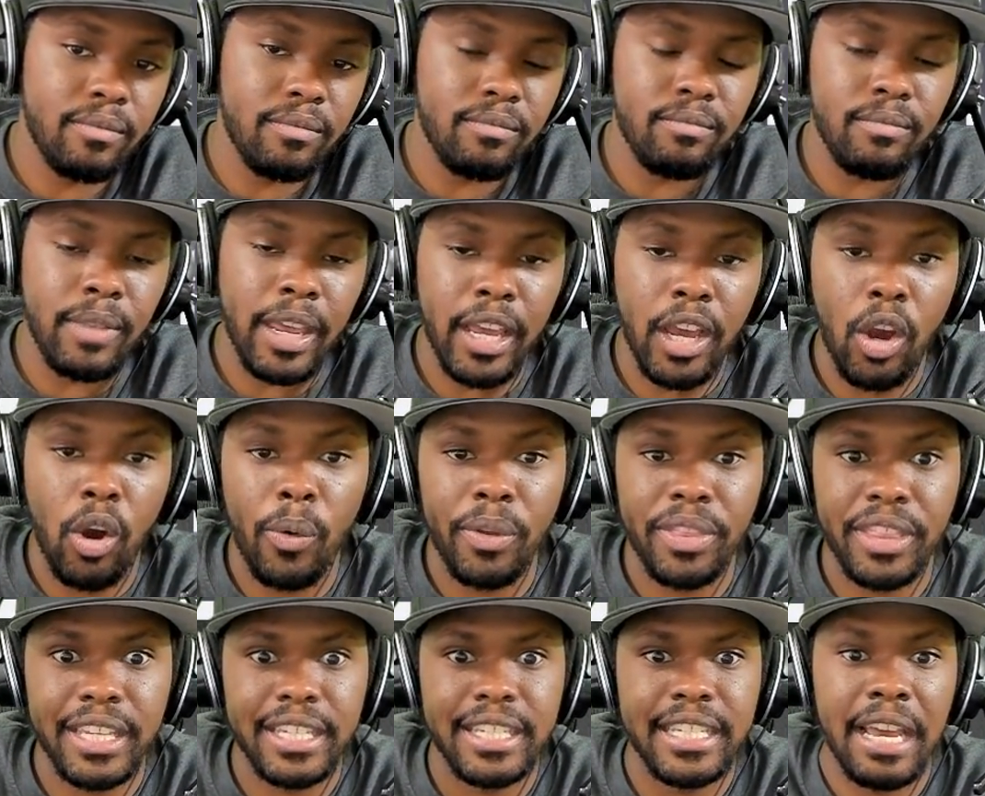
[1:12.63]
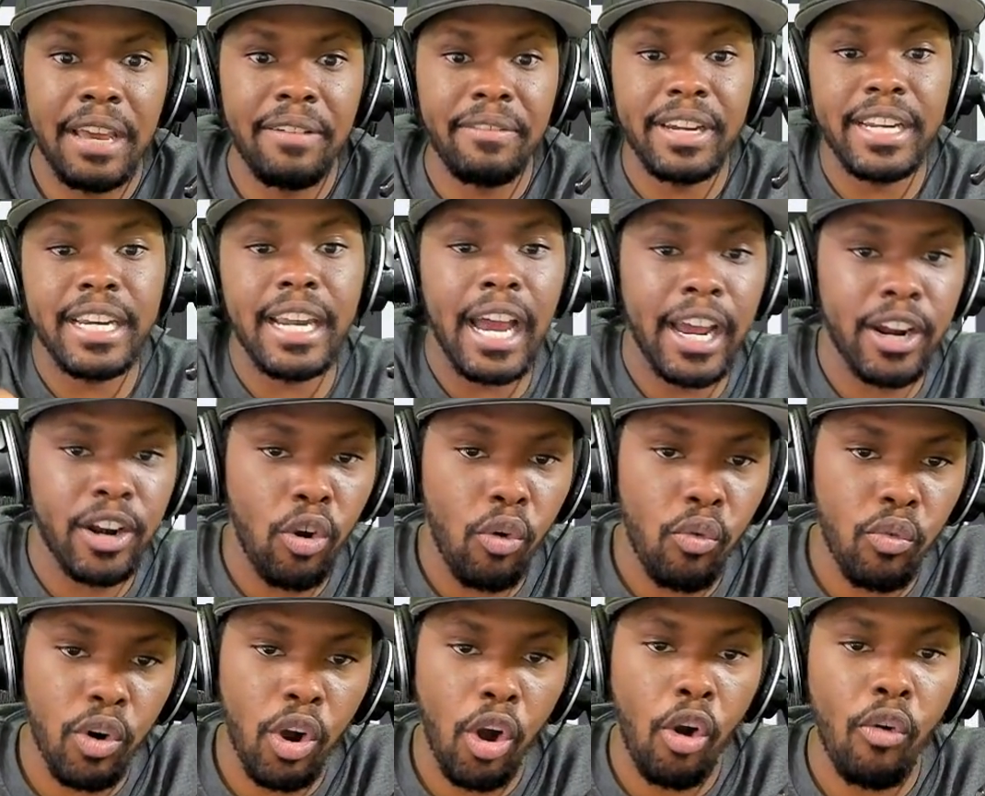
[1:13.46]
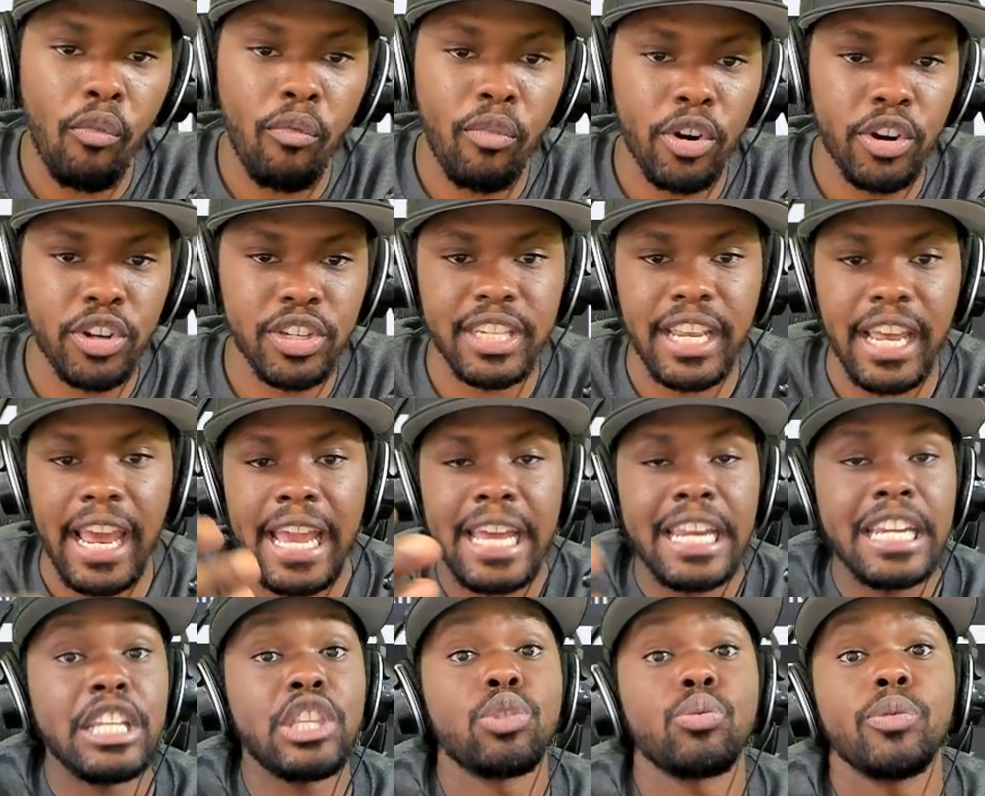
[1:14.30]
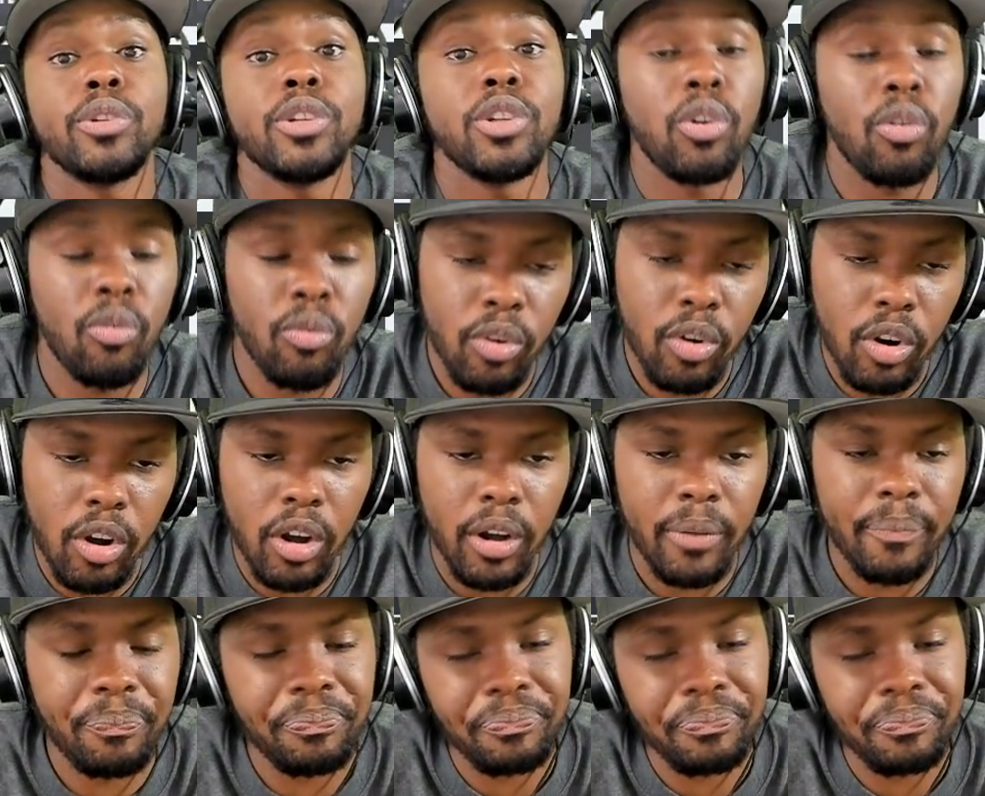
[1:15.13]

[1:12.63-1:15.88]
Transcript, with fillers: may go with the 79 overall versus the 83 overall